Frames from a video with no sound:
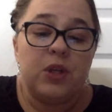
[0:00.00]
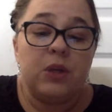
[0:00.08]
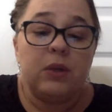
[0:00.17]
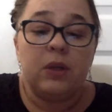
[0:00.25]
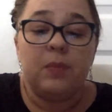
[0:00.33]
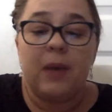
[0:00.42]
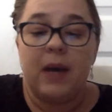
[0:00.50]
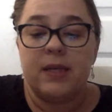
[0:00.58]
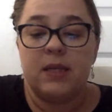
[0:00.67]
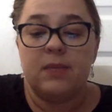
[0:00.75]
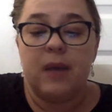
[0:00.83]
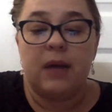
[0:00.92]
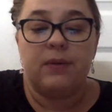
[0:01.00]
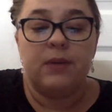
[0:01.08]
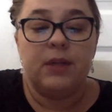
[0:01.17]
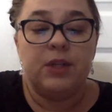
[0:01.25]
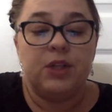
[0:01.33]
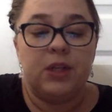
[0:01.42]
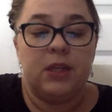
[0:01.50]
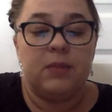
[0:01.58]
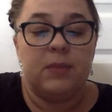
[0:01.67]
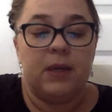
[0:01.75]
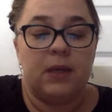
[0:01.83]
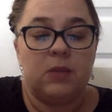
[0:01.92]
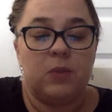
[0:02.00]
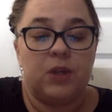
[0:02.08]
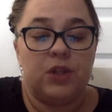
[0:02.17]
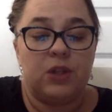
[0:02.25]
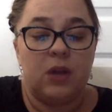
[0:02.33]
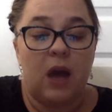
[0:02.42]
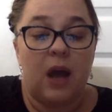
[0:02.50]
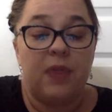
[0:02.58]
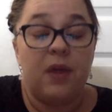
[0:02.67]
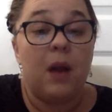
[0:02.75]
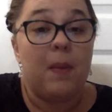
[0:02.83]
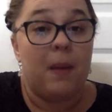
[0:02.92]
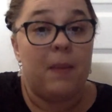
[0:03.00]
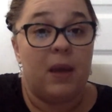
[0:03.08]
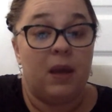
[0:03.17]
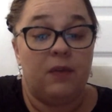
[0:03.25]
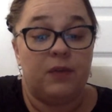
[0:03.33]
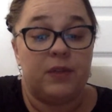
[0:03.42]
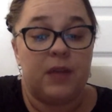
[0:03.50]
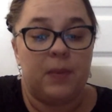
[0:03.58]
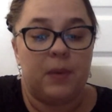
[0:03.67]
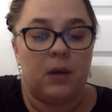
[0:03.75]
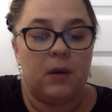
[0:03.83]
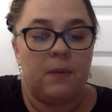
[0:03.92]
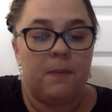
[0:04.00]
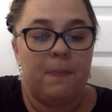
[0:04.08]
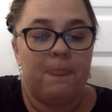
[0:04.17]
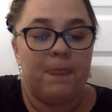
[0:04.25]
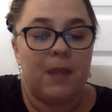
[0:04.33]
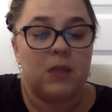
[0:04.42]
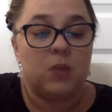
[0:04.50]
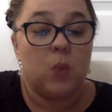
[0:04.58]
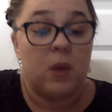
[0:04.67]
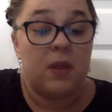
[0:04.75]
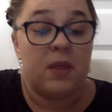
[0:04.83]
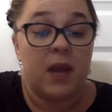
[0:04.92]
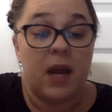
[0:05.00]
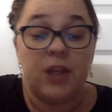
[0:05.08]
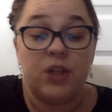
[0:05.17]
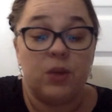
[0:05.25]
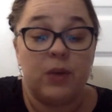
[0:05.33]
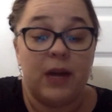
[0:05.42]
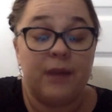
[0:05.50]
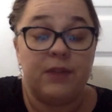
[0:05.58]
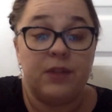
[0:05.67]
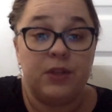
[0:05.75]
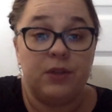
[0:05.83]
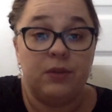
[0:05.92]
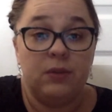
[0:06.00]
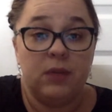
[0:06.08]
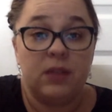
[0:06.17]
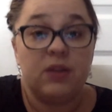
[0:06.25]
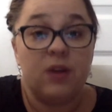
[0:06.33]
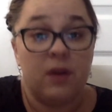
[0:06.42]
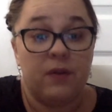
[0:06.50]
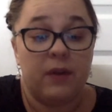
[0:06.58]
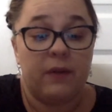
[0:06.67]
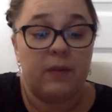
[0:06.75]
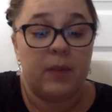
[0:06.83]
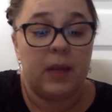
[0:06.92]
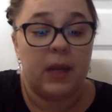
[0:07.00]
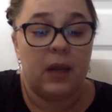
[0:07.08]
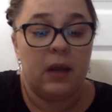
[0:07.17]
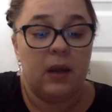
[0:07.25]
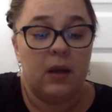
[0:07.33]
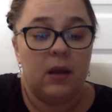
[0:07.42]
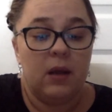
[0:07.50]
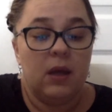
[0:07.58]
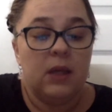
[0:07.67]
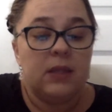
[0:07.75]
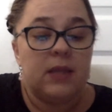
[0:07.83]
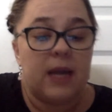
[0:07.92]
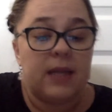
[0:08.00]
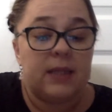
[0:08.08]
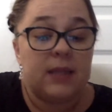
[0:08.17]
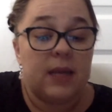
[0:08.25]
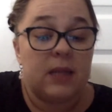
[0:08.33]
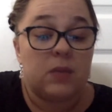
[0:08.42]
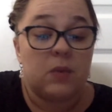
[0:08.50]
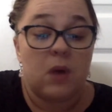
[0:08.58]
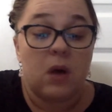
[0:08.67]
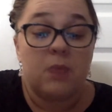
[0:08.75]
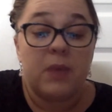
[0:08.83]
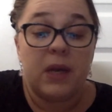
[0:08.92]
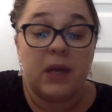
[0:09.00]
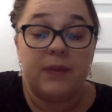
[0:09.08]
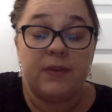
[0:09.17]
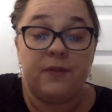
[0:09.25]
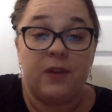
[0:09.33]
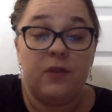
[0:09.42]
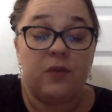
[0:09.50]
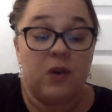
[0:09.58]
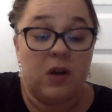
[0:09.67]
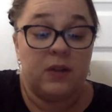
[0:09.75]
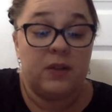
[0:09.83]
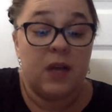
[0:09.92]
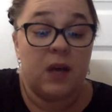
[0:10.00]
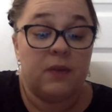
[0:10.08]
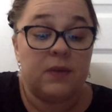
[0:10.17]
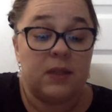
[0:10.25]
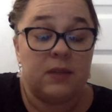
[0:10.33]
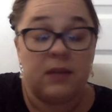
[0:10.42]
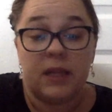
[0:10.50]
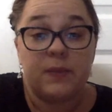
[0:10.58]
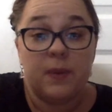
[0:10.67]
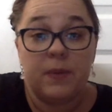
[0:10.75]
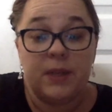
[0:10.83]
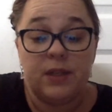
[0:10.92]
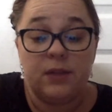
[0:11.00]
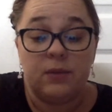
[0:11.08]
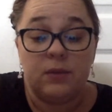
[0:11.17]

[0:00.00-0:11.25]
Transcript: little boxes of macaroni and cheese mix, which I thought about making for supper. That's one thing I don't have to do, is cook for everybody. Daddy says we're all big enough to fend for ourselves, and that's what we do.